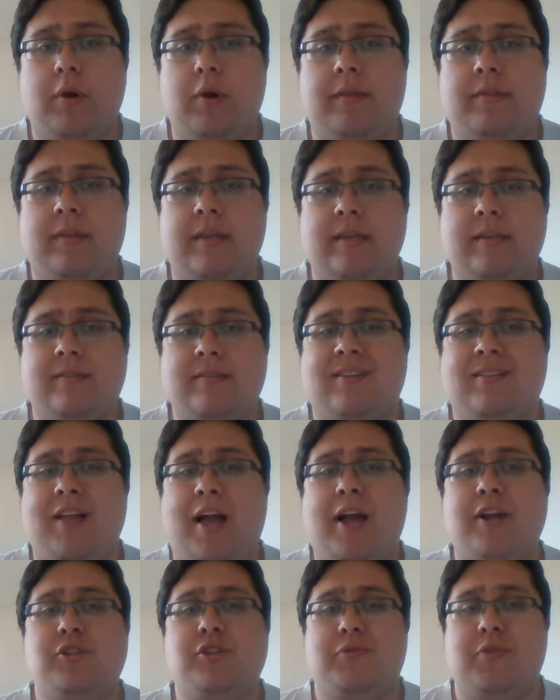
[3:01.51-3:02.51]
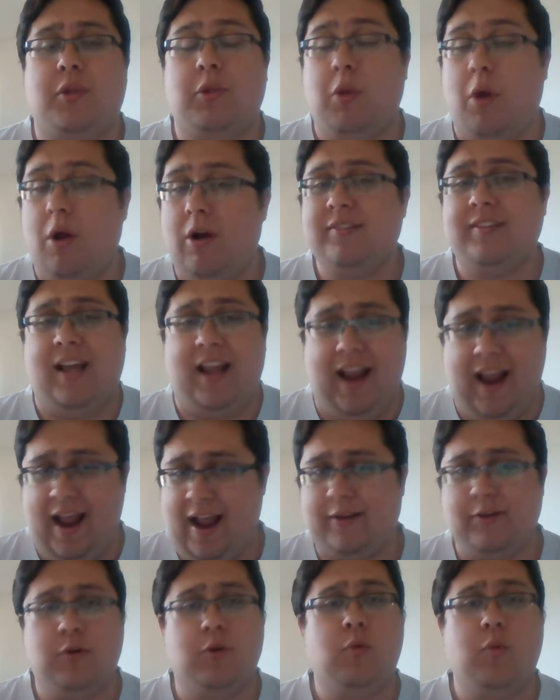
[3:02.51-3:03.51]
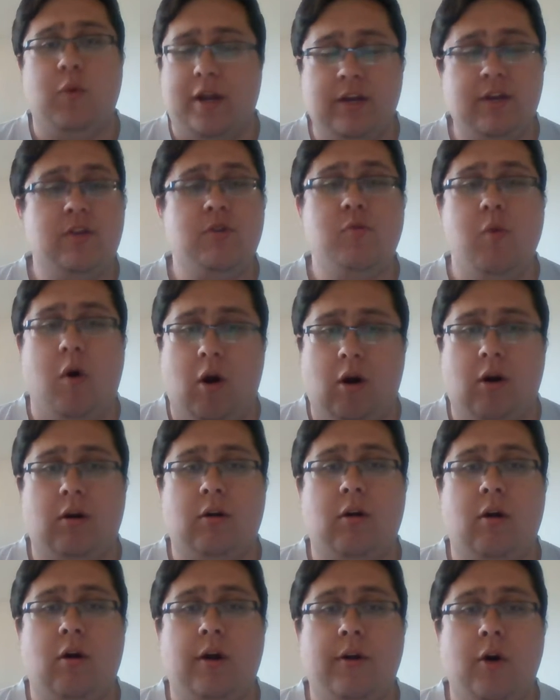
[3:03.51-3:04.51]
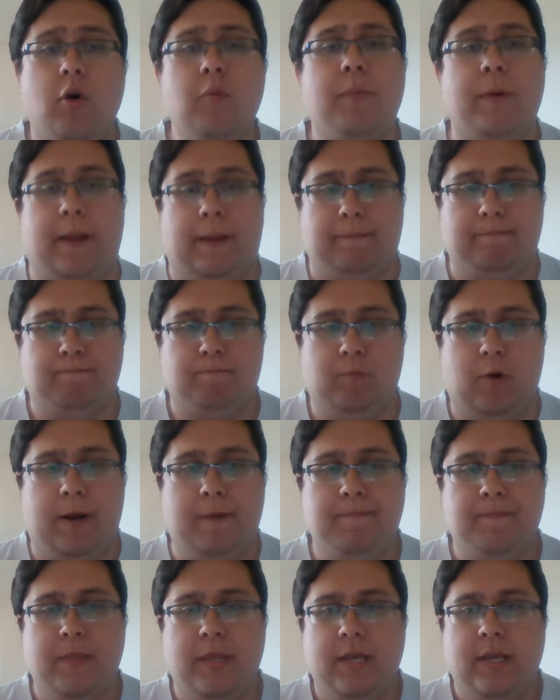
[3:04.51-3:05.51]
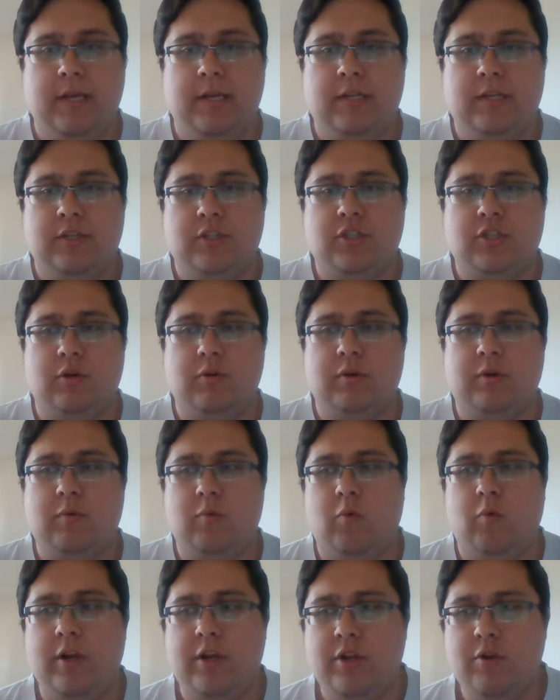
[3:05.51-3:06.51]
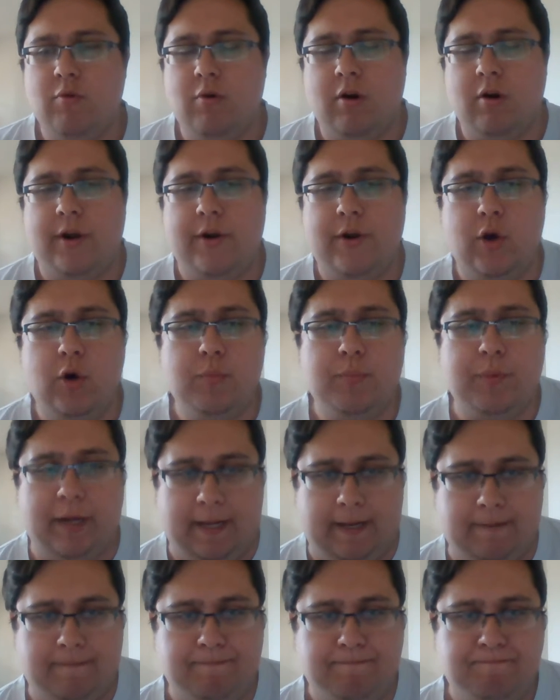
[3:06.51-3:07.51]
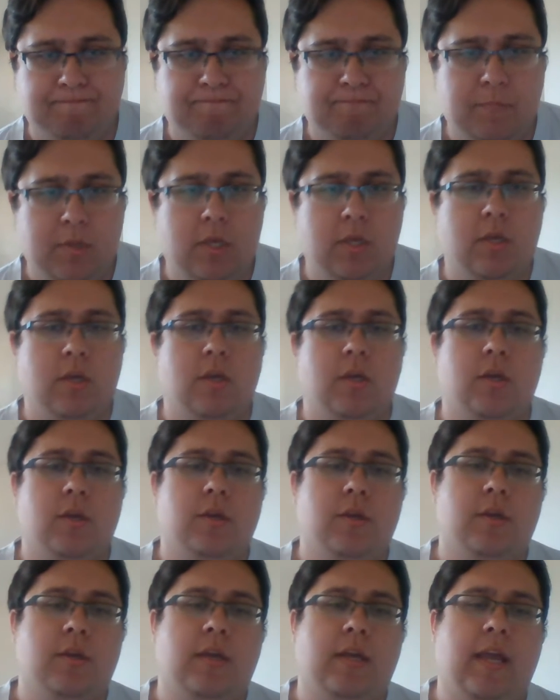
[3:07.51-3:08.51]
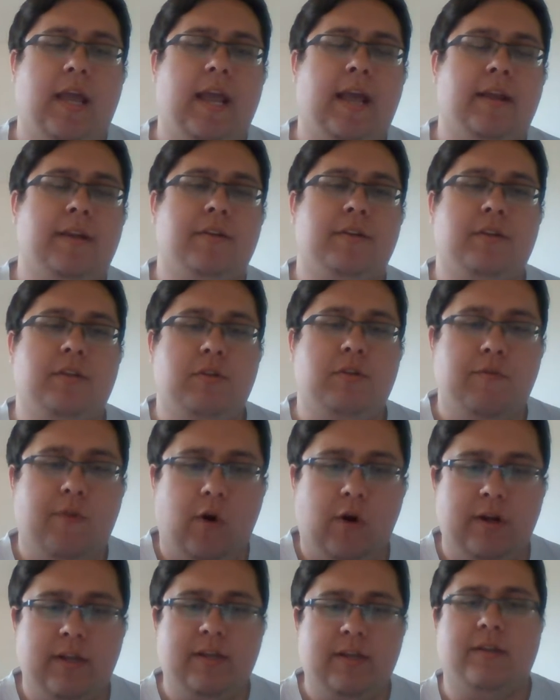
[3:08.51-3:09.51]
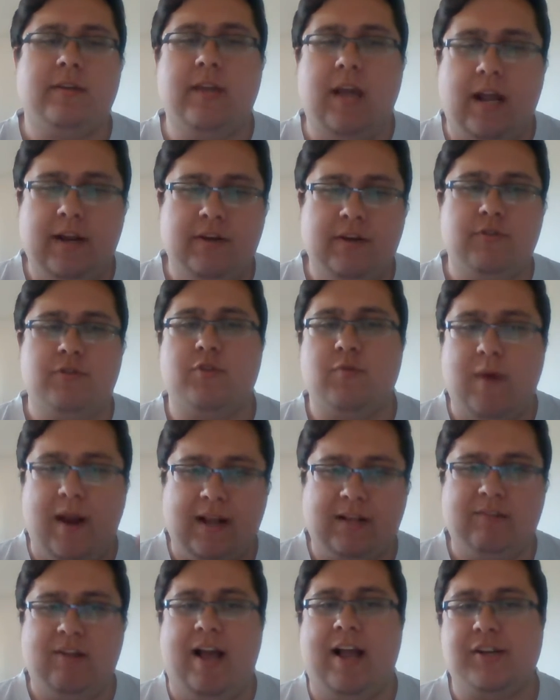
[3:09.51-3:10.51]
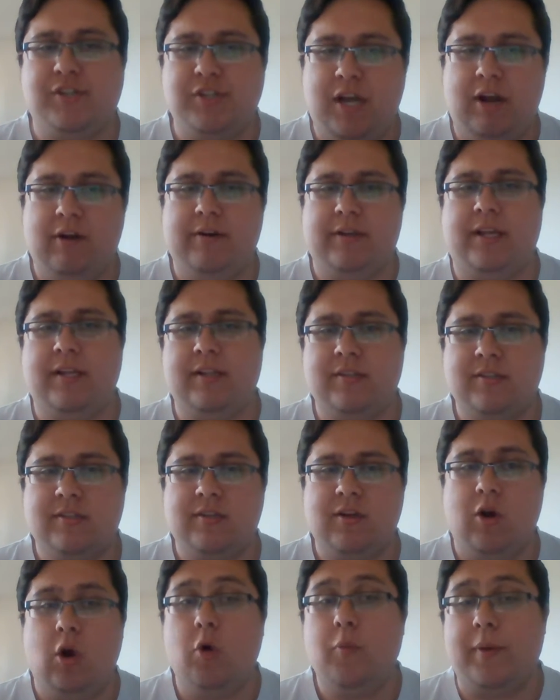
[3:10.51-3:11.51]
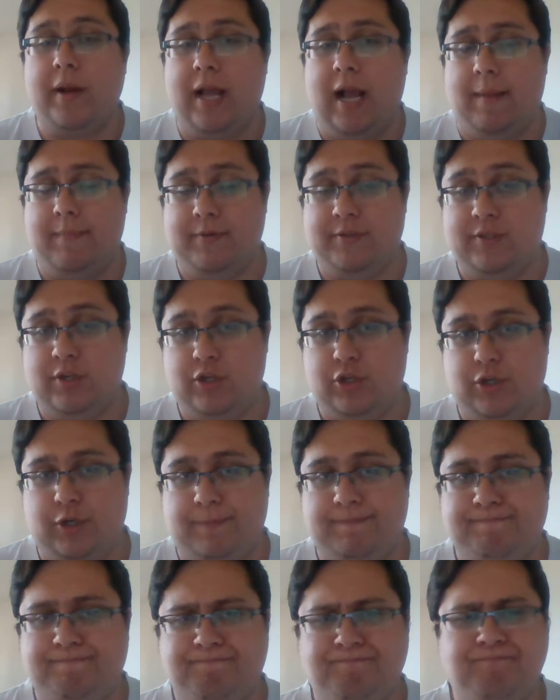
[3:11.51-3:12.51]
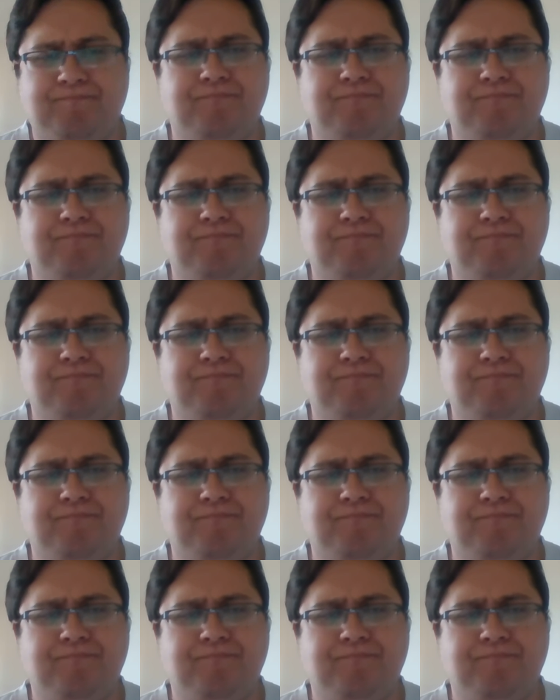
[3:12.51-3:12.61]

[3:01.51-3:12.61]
with is clash on the long diagonal when you are on opening, right? So when you are on opening and you've already gotten your direct clash out against opening opposition,